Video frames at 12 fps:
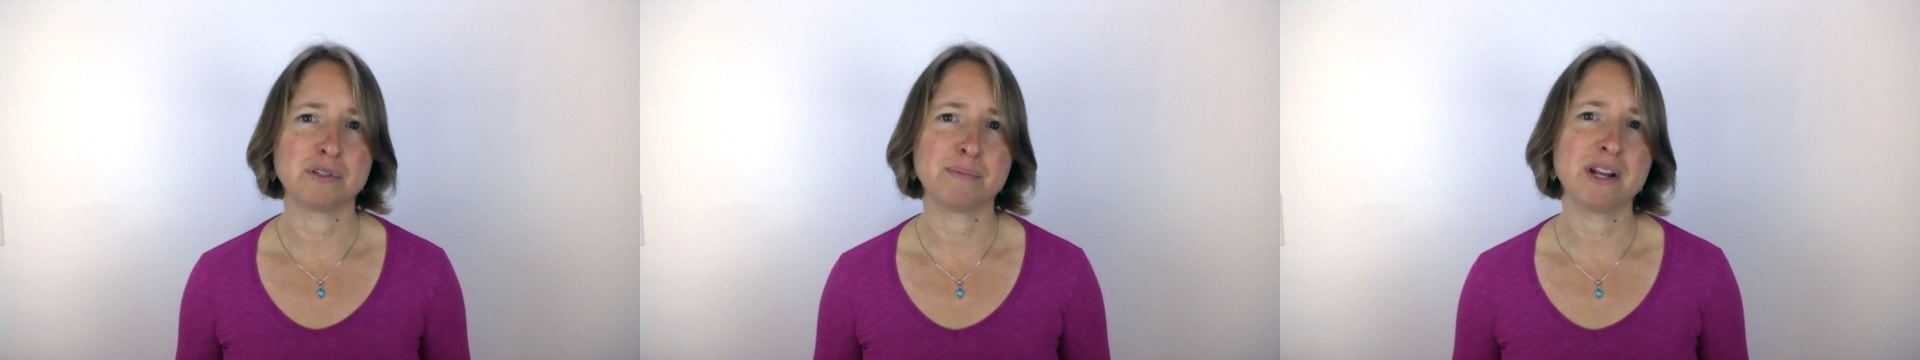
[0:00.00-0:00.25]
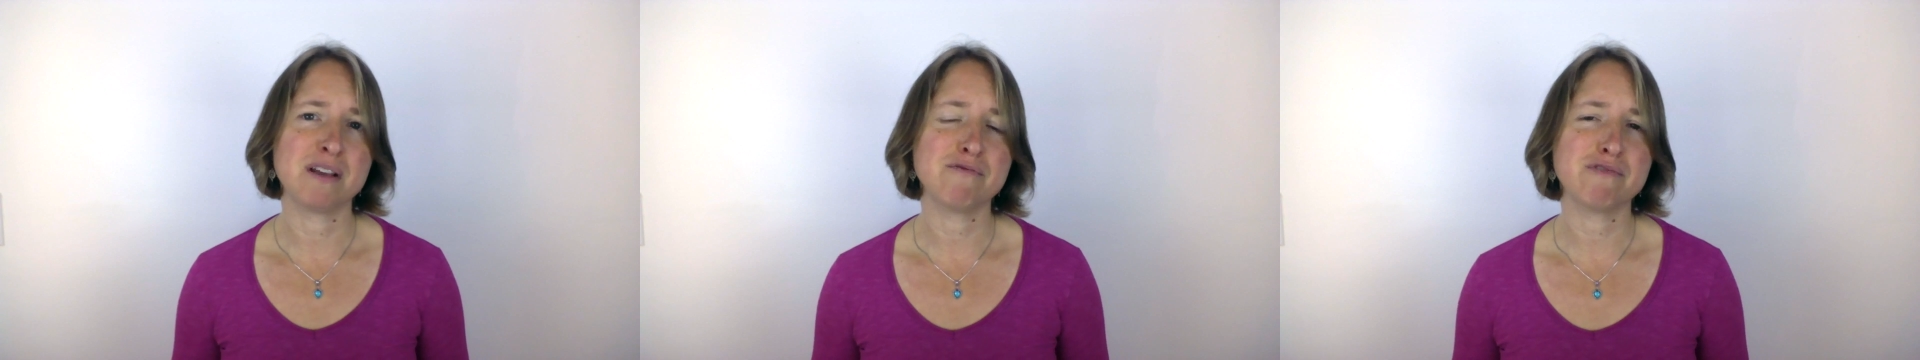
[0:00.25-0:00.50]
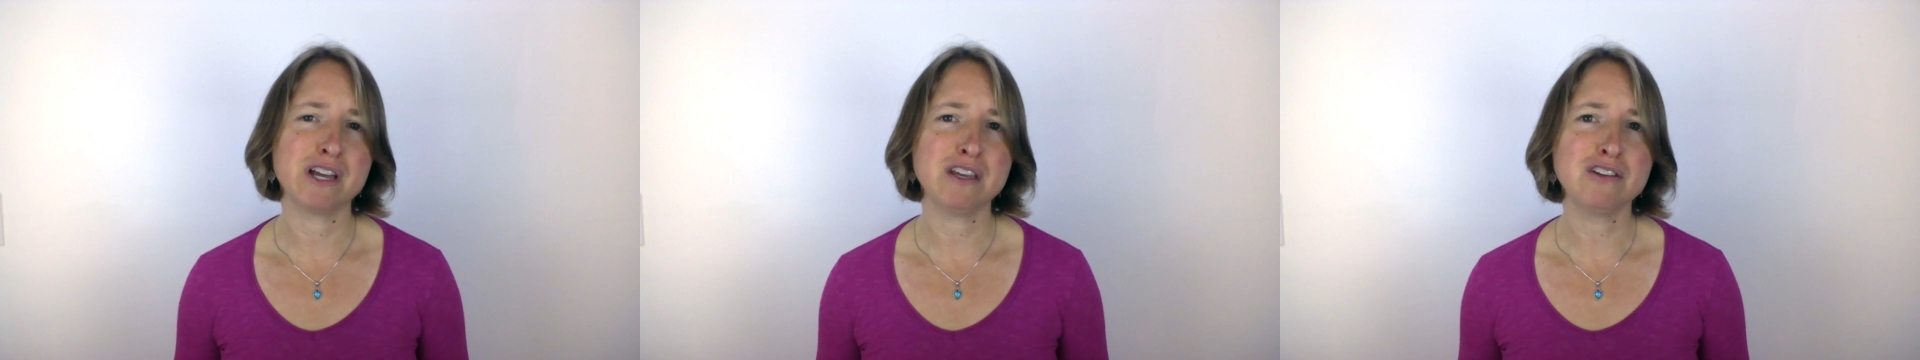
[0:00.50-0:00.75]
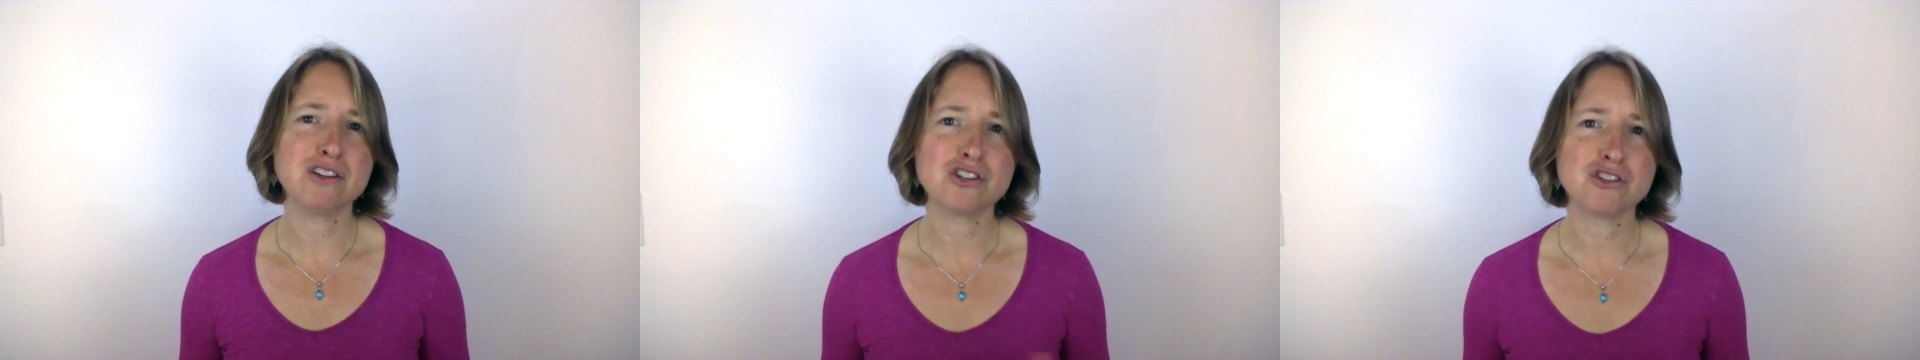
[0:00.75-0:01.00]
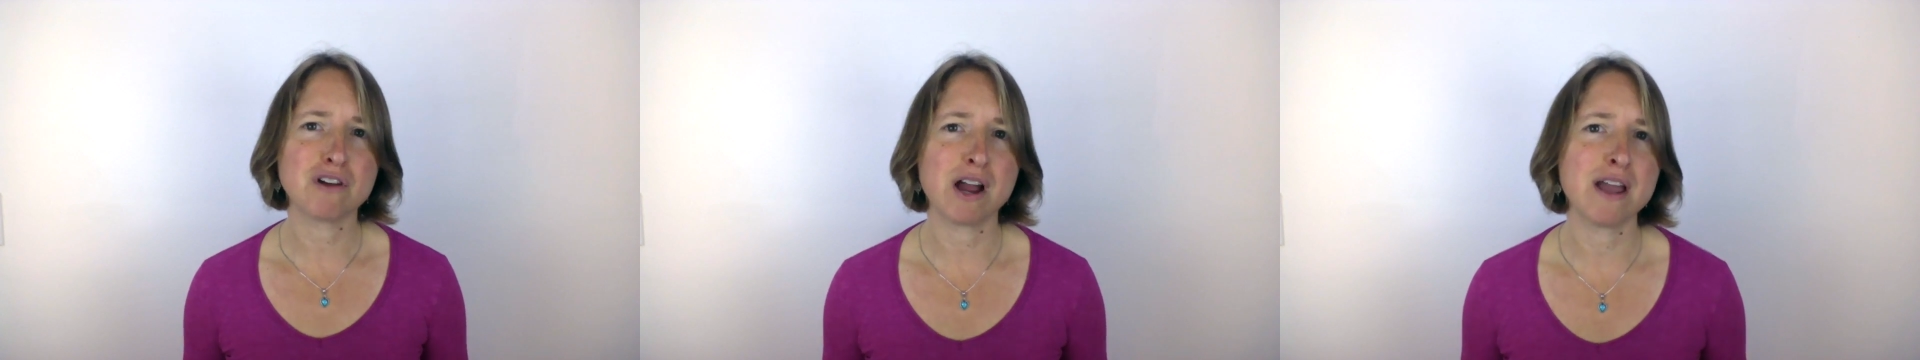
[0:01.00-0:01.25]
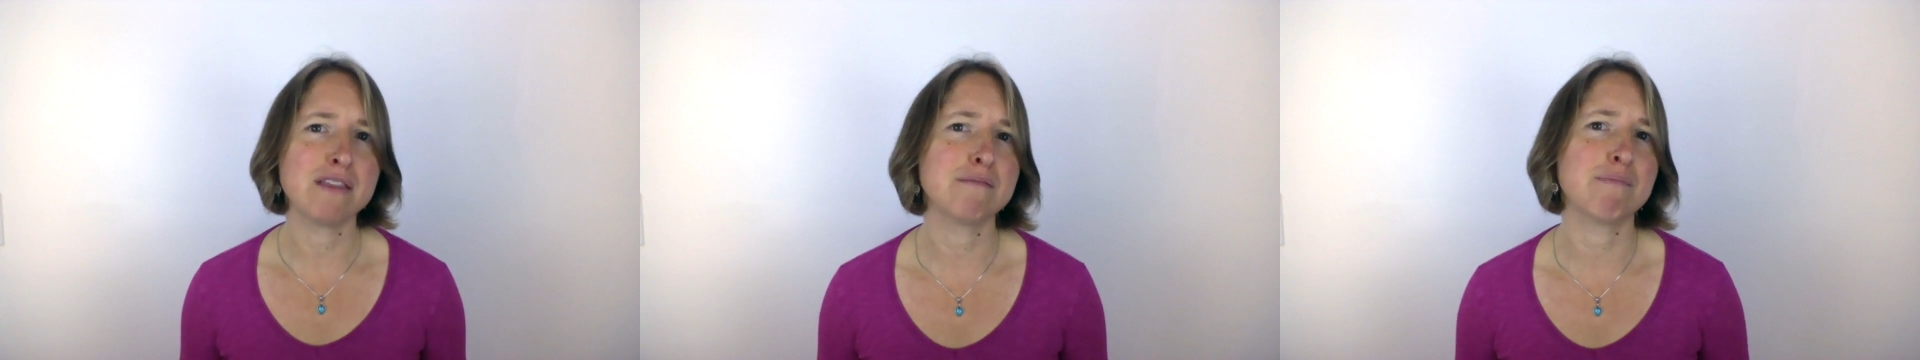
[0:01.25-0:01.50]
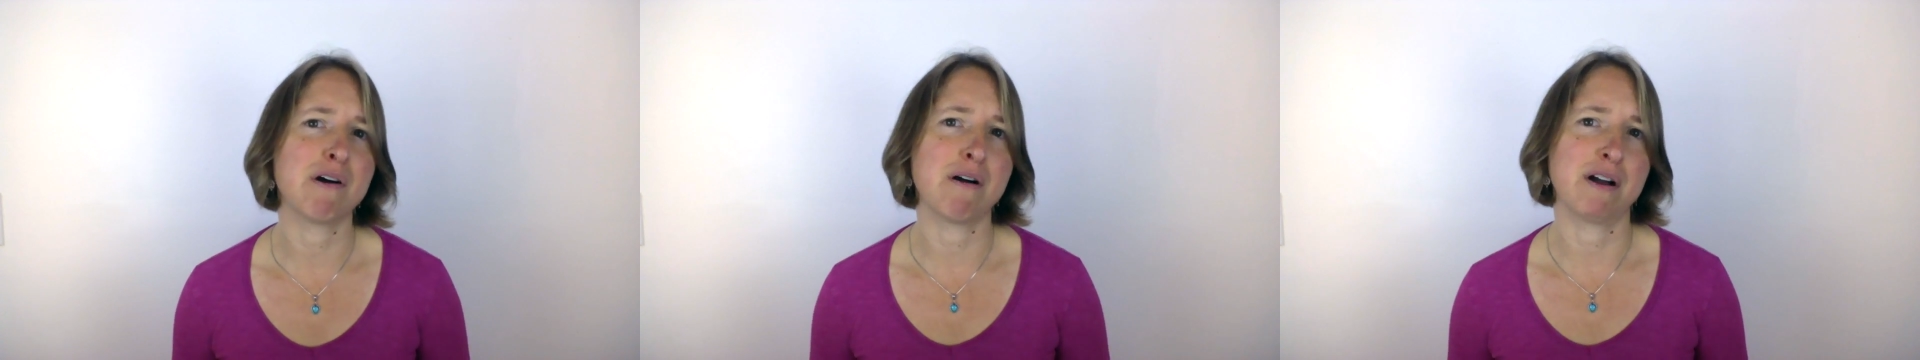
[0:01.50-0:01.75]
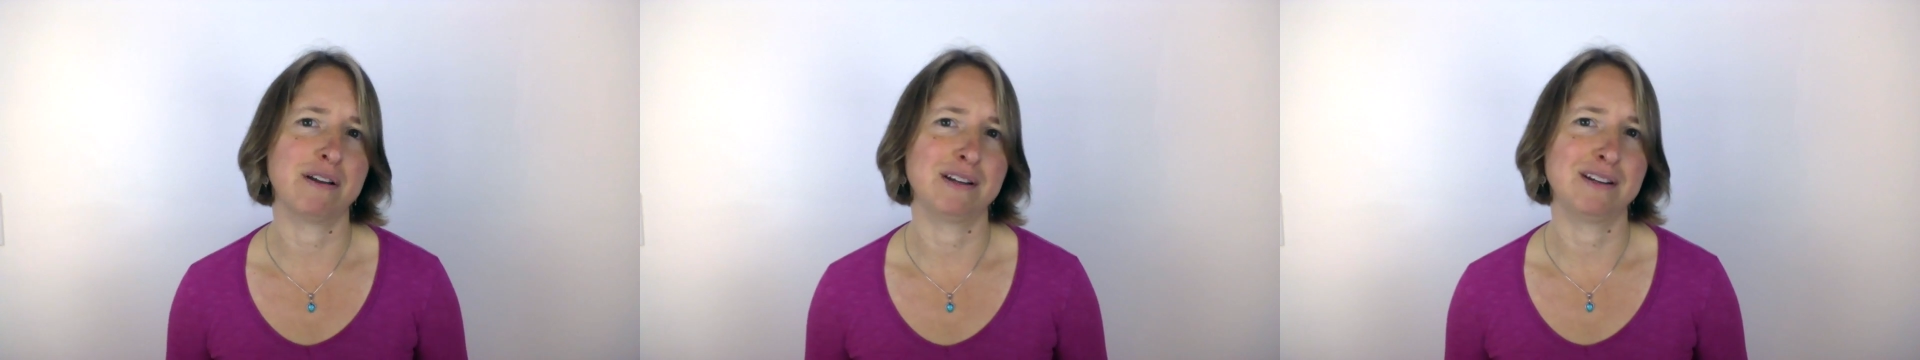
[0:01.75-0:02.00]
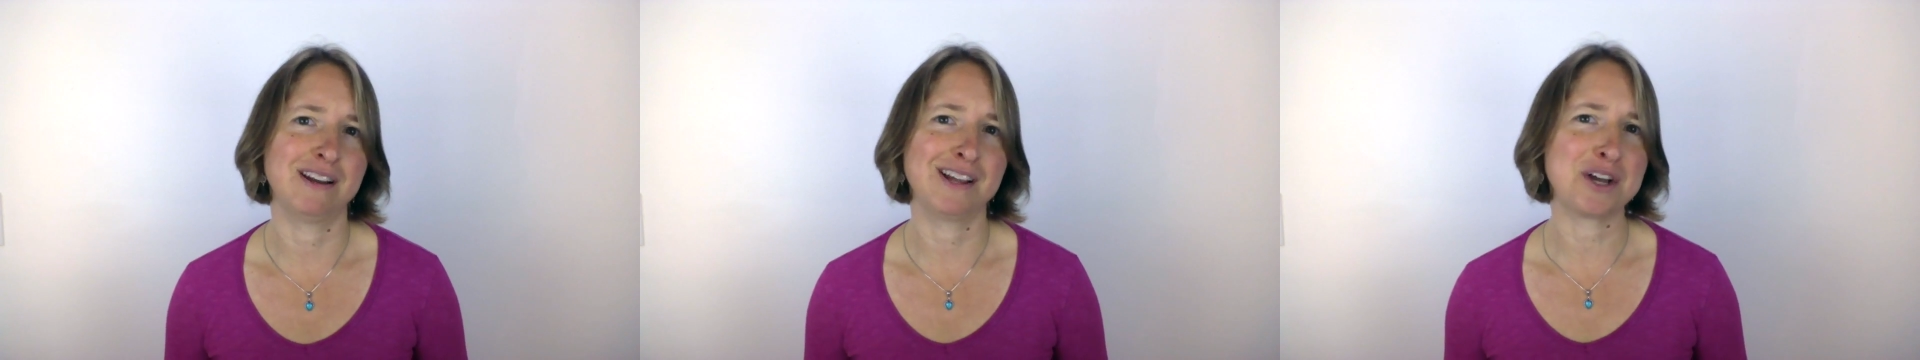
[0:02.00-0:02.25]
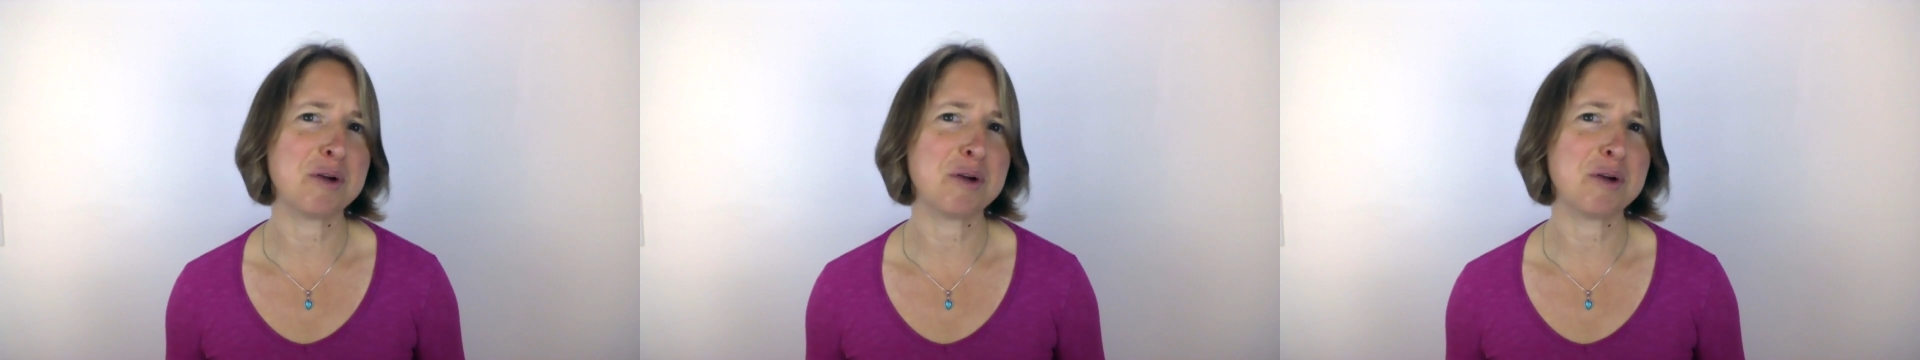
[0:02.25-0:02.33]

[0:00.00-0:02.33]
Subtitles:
but I invite you to try them on and